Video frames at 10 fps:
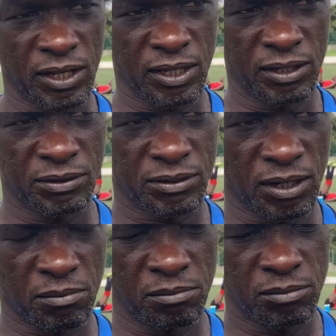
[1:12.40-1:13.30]
against
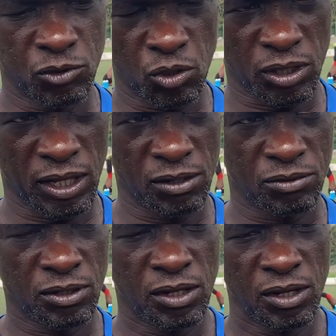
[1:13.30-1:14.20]
Dodge
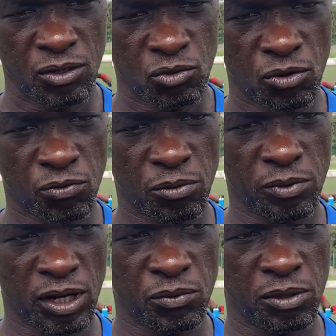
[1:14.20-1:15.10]
Lions. So from
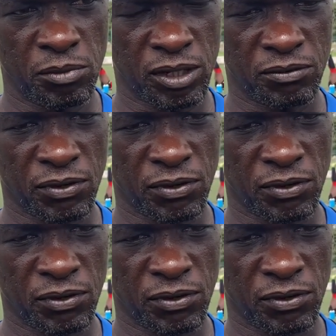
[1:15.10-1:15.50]
there, we'll make the